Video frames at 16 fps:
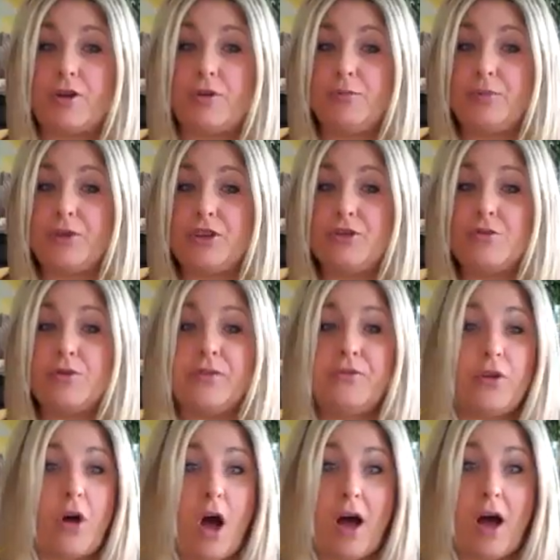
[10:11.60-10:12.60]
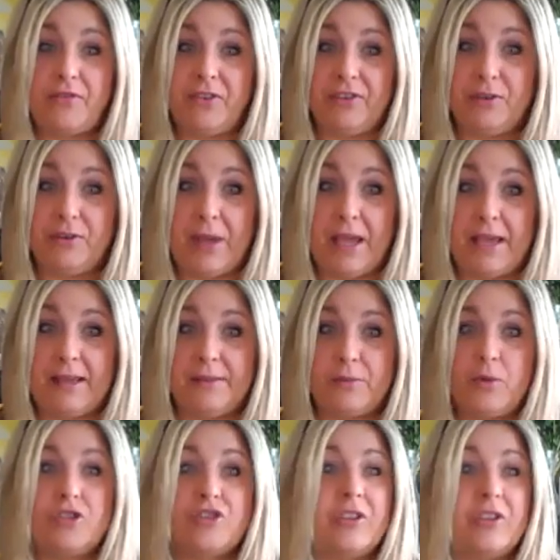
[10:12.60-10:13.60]
her beautiful office
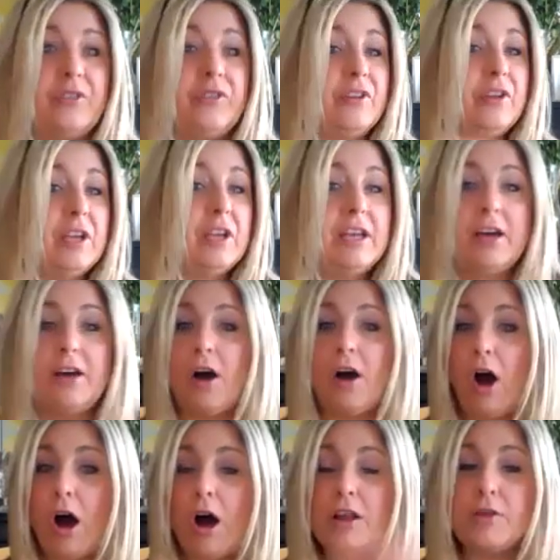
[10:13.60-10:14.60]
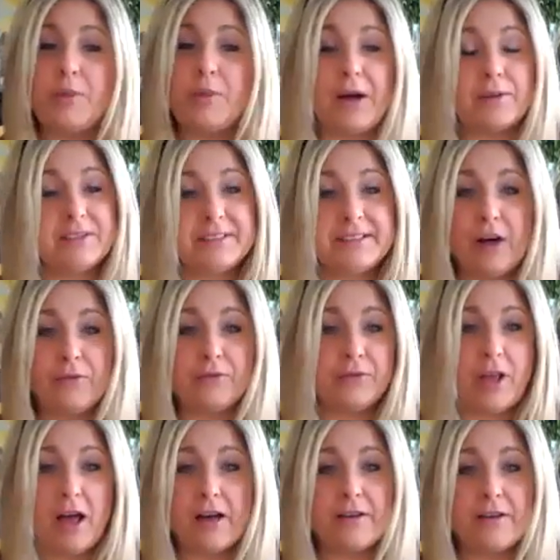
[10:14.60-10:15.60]
space, which is all about
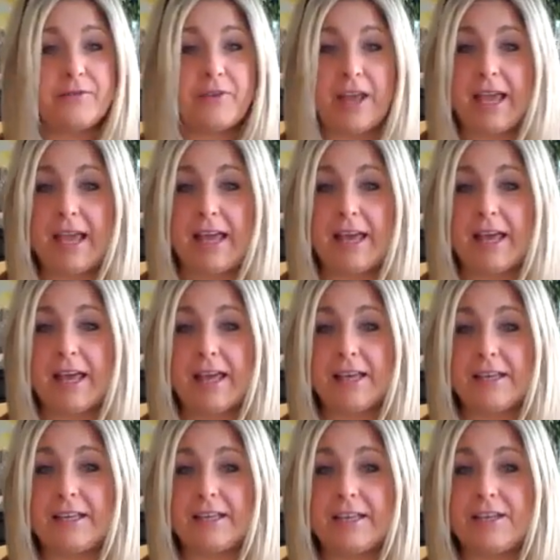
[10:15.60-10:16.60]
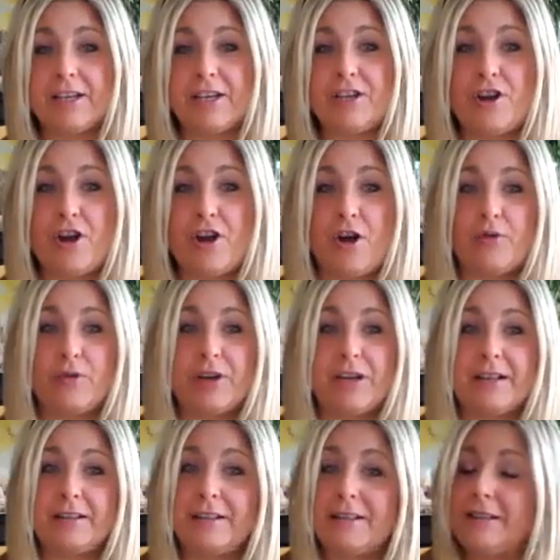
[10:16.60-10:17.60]
self-love, and
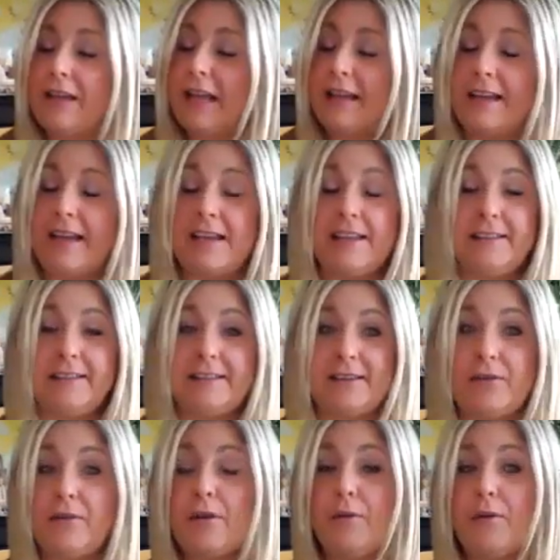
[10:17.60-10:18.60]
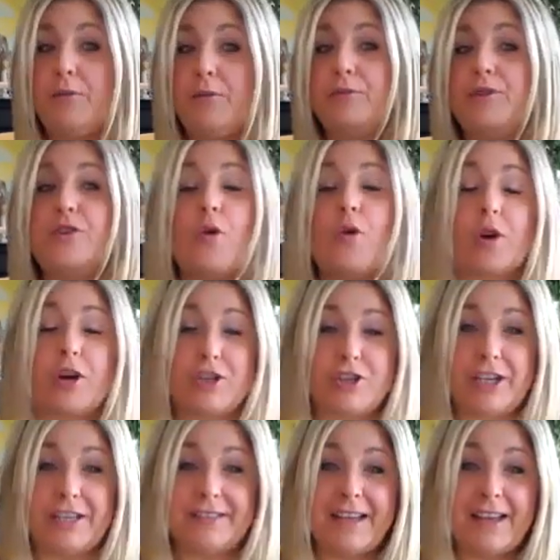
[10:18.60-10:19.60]
it is
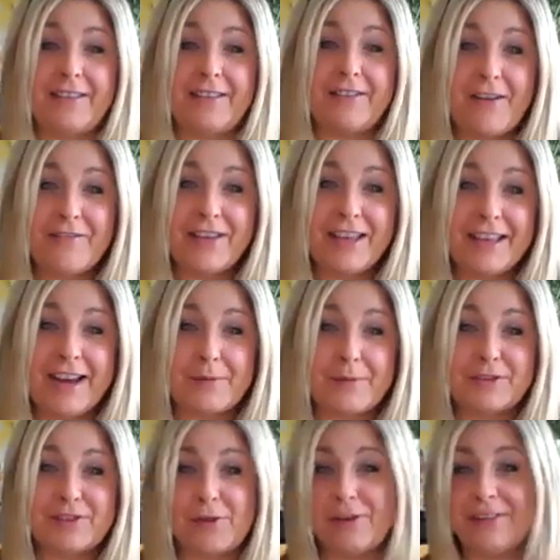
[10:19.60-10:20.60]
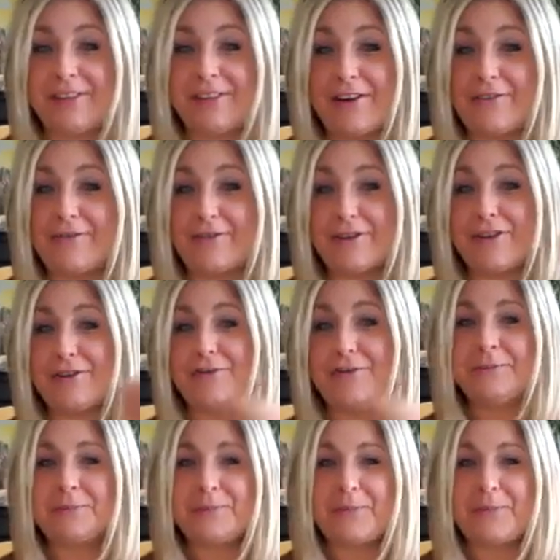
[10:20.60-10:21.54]
gorgeous. I love it. I'm so excited for you.